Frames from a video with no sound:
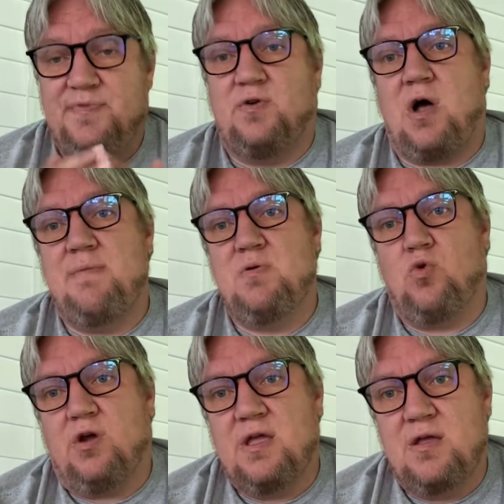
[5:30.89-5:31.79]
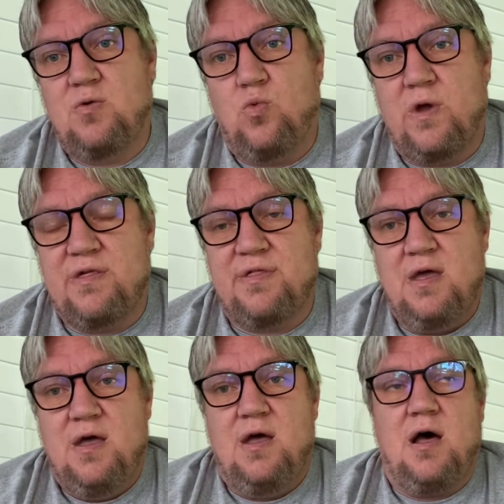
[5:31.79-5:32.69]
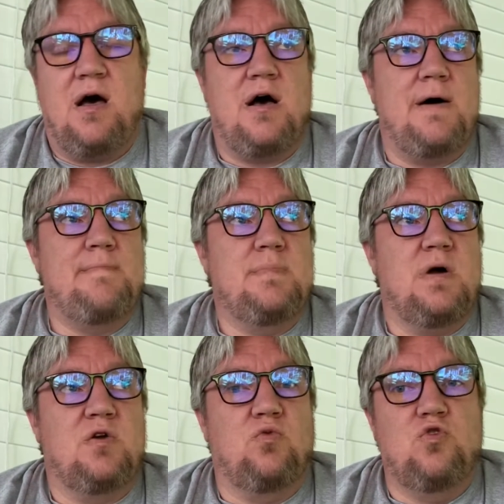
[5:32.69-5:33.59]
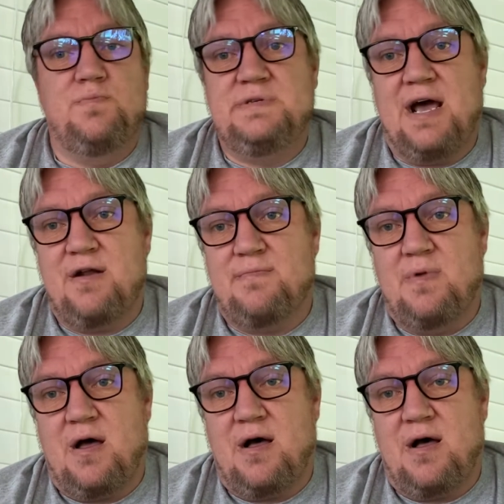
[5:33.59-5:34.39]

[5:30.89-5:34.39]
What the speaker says: So I've been working with a group down in